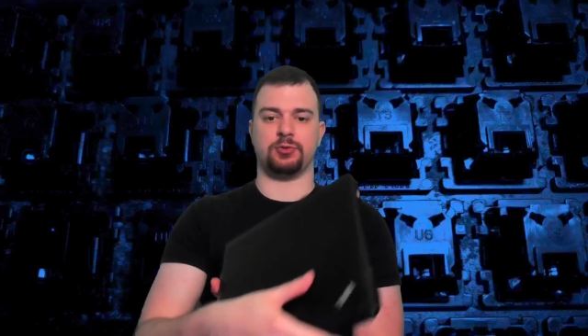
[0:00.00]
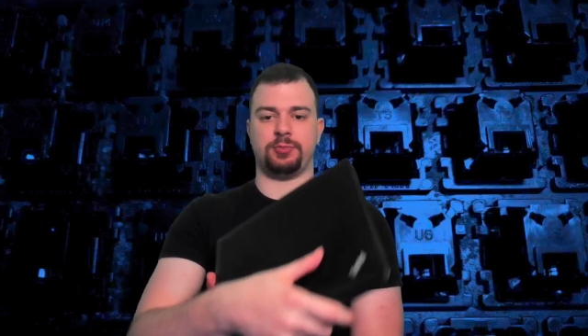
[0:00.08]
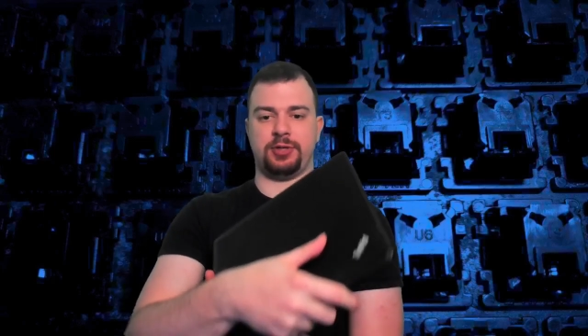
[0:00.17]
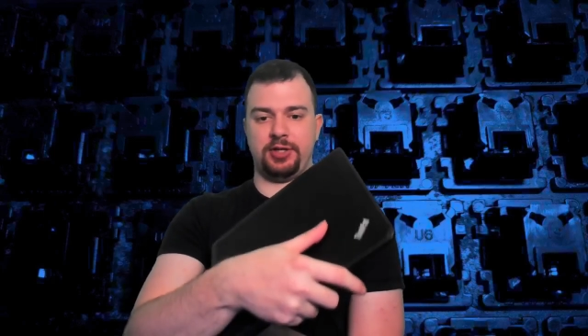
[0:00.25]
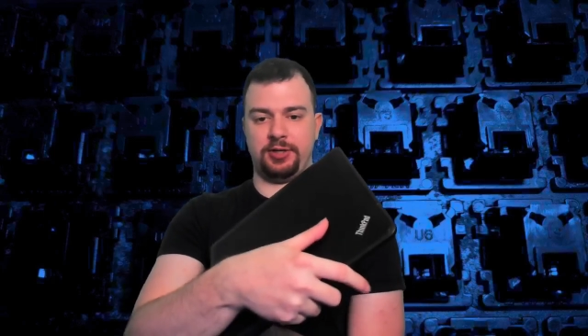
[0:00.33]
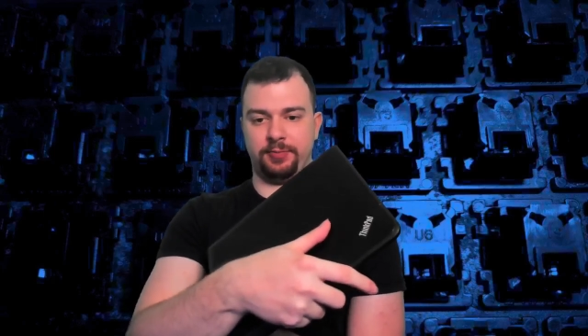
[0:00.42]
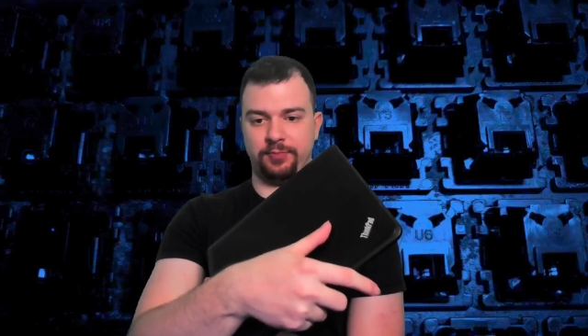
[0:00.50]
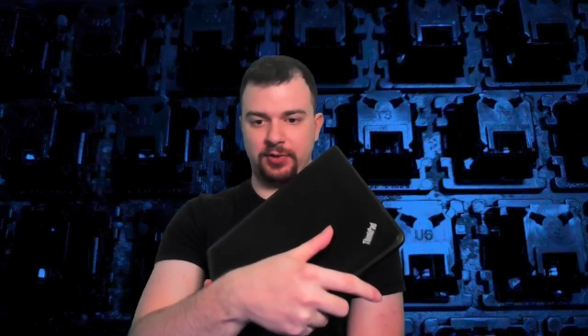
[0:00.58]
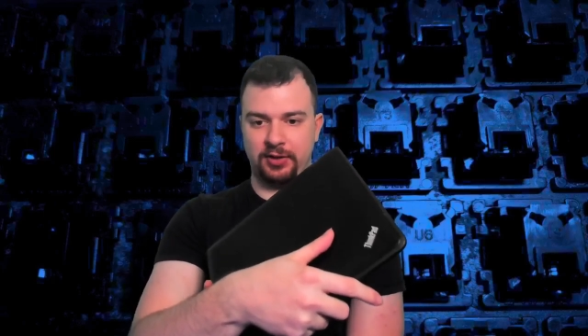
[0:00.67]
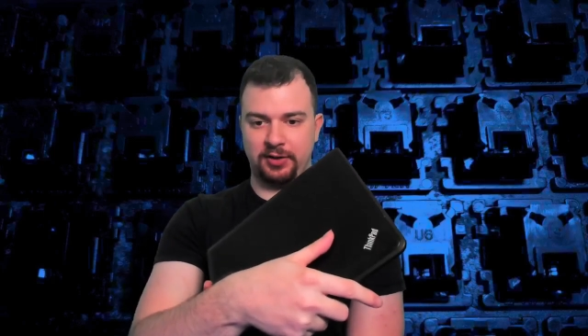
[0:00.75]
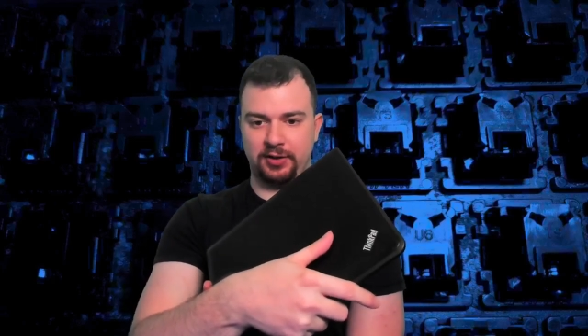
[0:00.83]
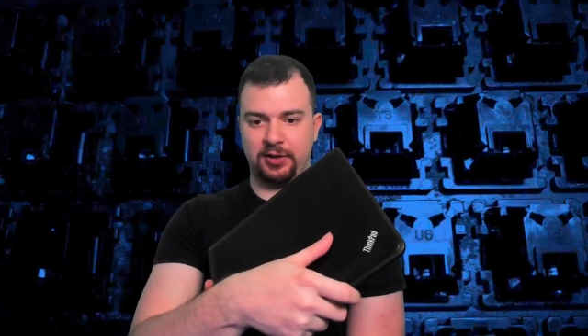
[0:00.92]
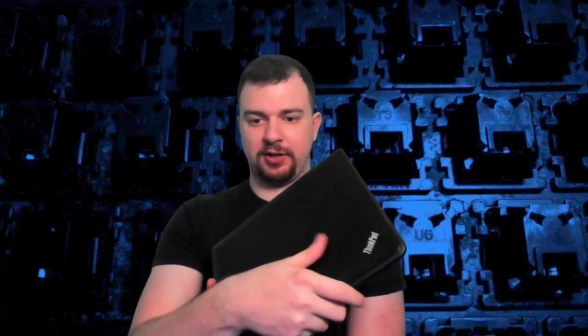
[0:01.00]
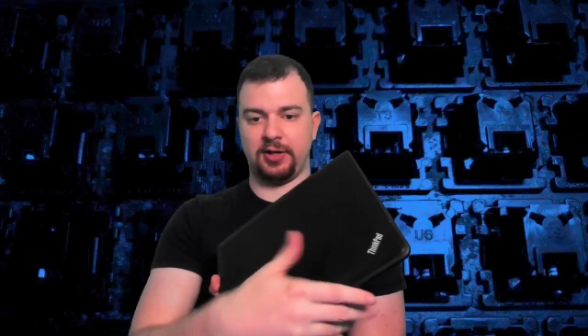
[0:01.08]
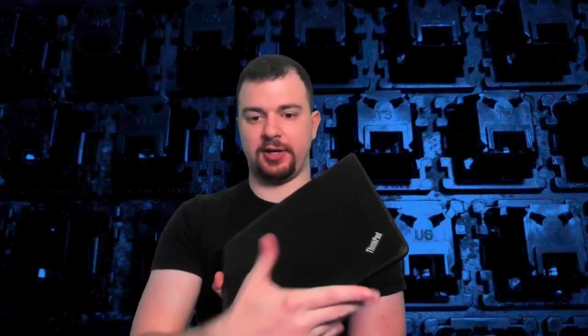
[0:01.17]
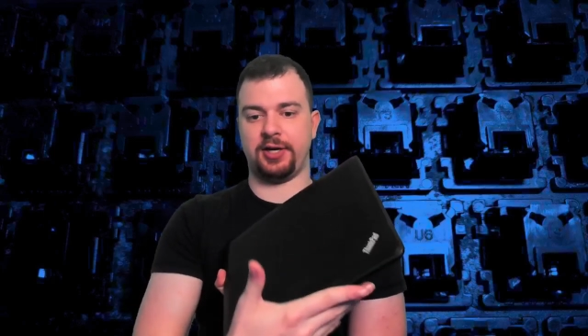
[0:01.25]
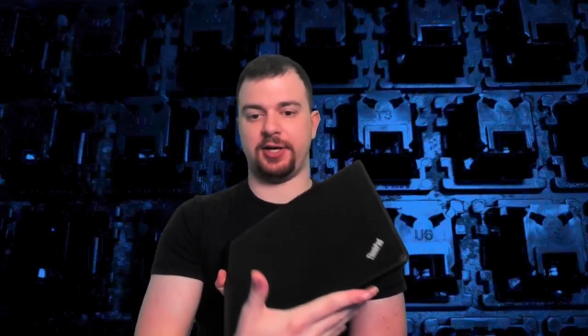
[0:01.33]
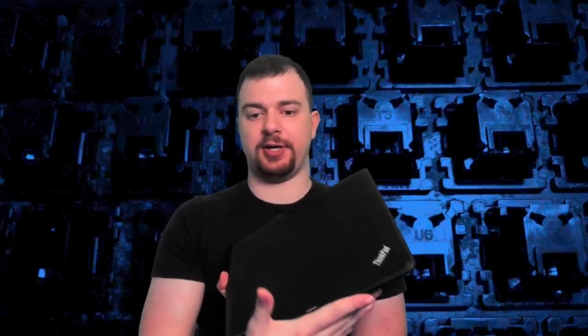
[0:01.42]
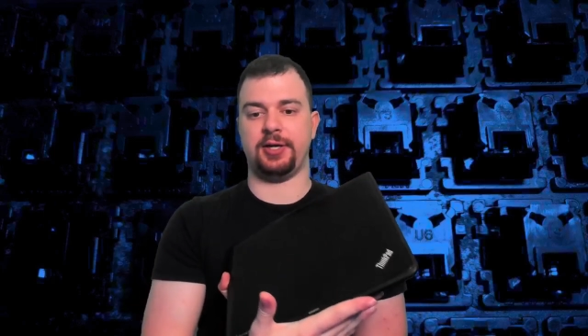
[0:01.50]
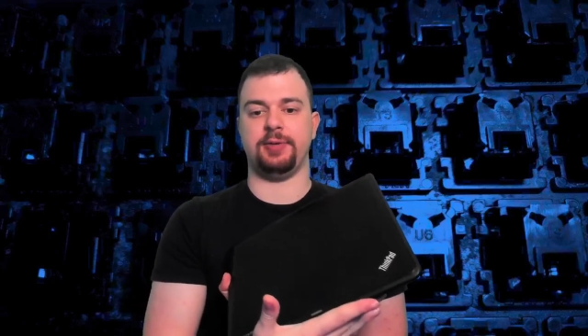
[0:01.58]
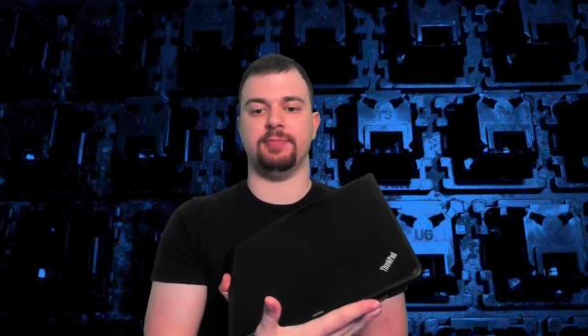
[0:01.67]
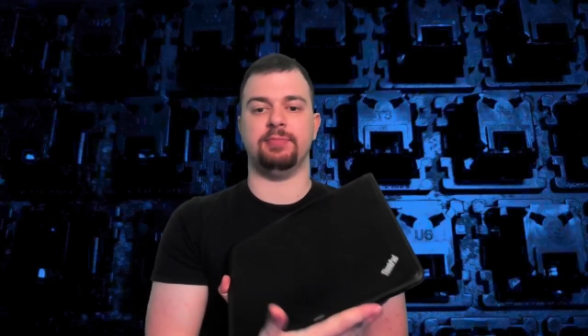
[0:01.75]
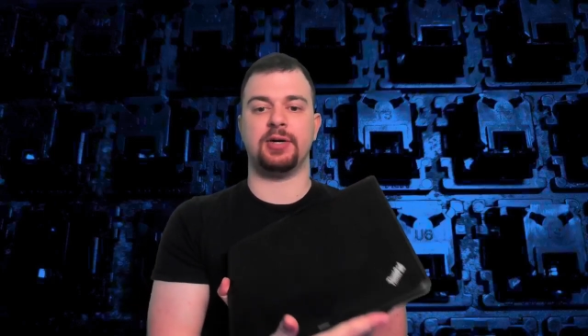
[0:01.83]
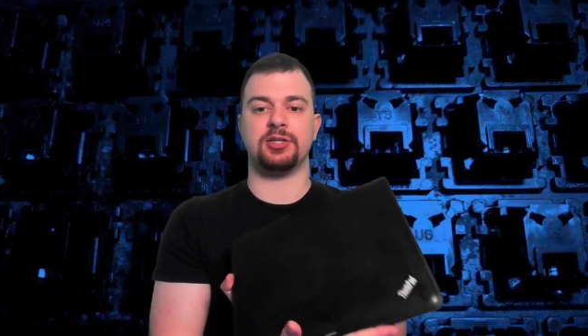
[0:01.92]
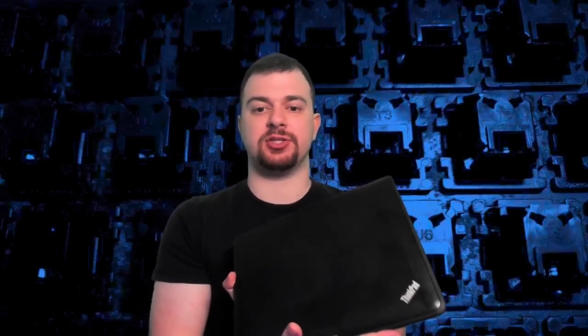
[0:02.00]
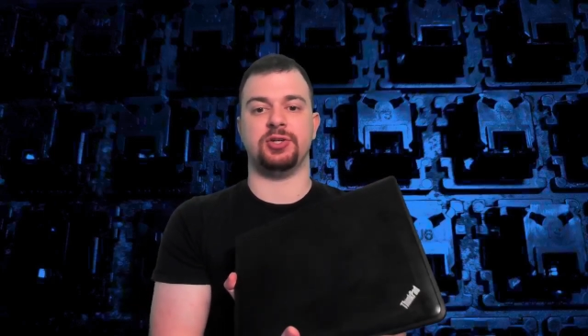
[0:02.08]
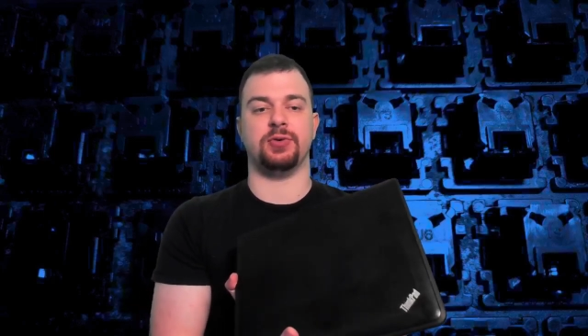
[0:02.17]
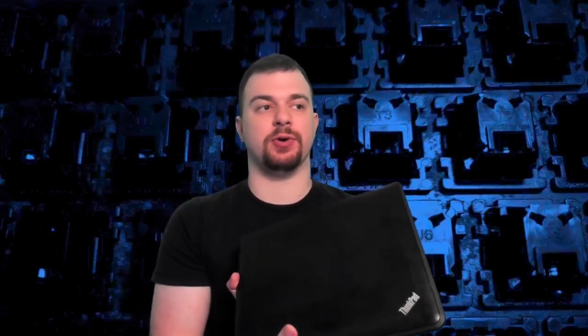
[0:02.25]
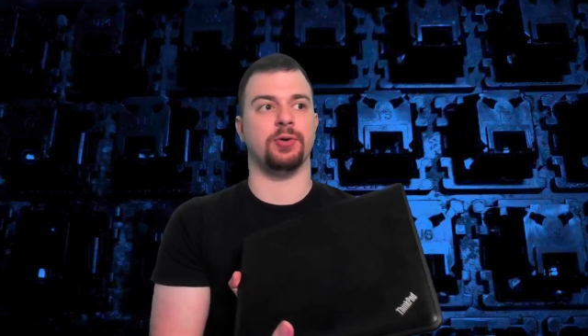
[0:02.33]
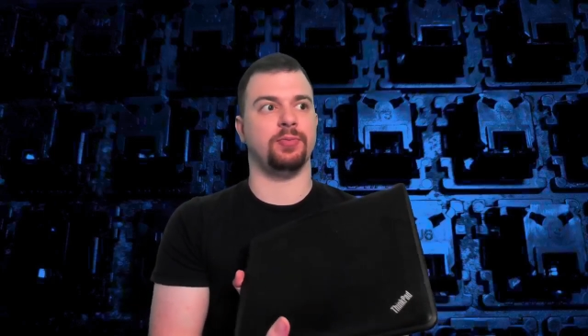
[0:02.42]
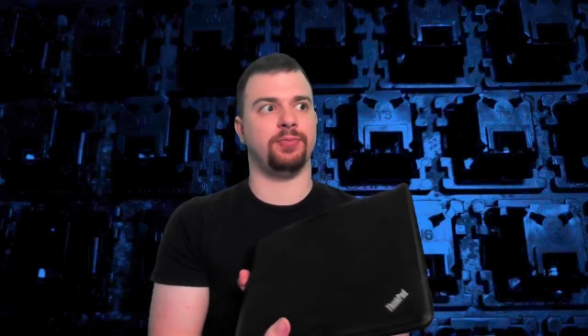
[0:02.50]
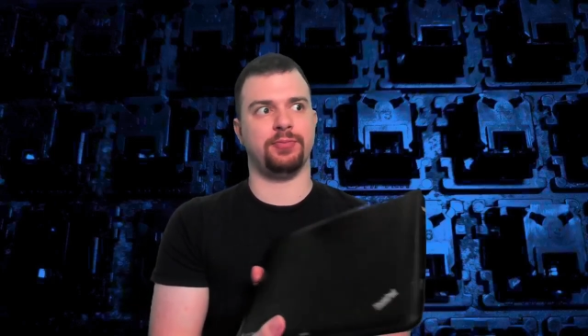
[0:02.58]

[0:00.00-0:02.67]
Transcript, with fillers: be a much newer,